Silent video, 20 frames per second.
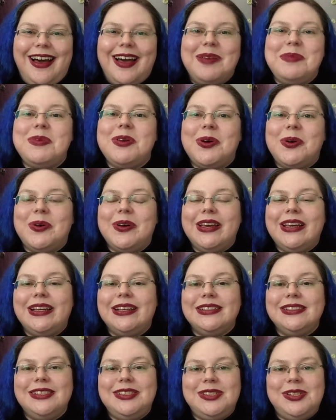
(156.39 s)
I'm
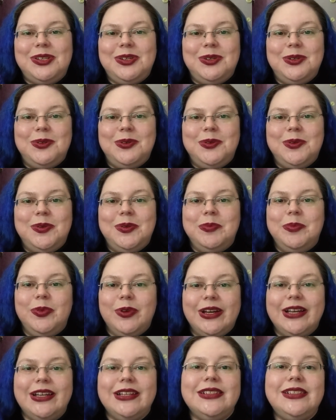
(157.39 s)
going to
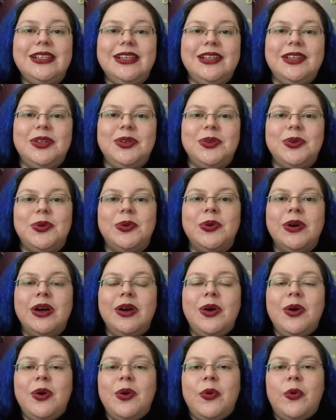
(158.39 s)
bring to you
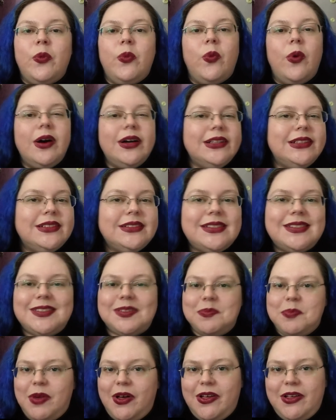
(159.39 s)
one
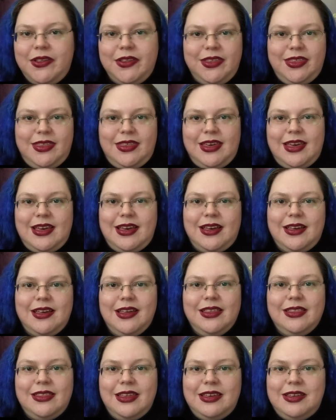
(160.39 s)
small
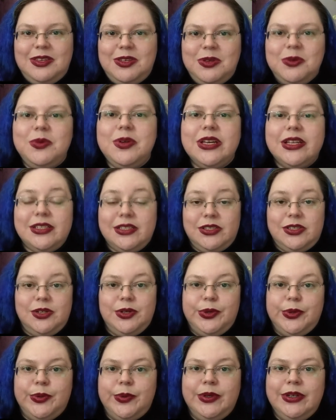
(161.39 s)
thing that you can
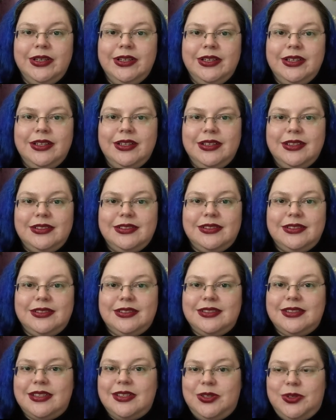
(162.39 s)
do
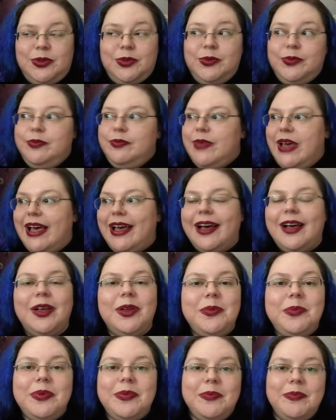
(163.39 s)
to
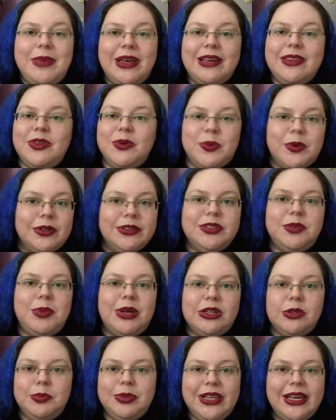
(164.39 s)
help make the world a
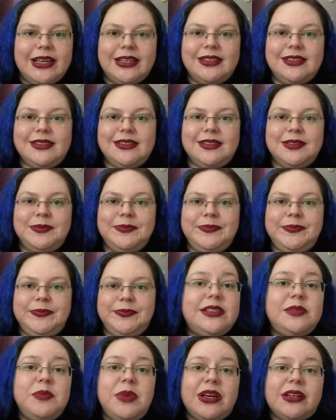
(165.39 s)
better place.
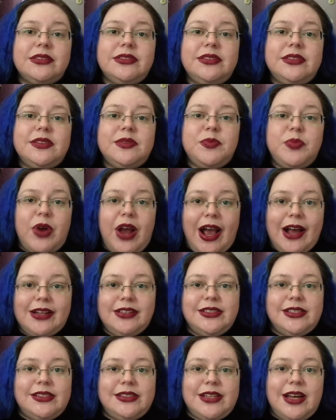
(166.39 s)
This month's
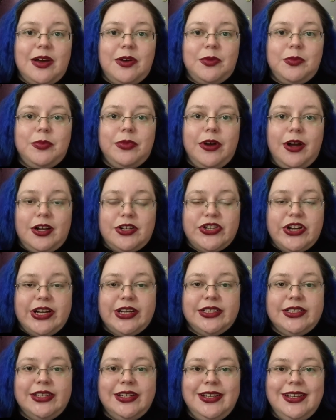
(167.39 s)
Praxis Town
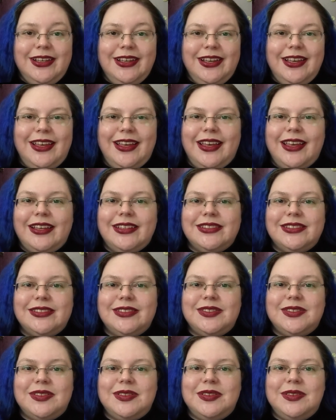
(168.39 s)
project
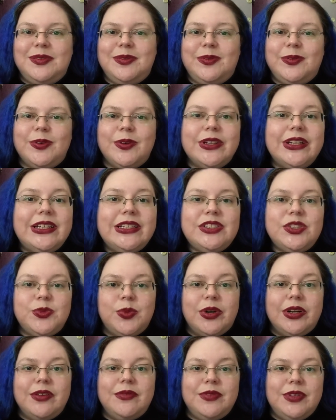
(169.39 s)
is for
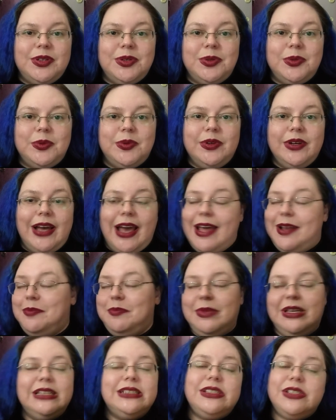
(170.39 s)
each one of you,
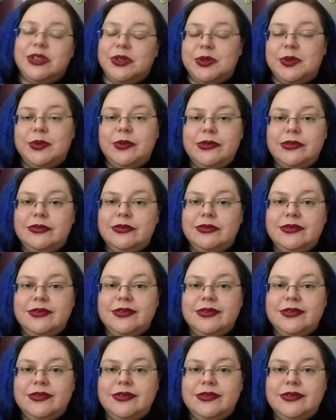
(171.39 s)
and me too,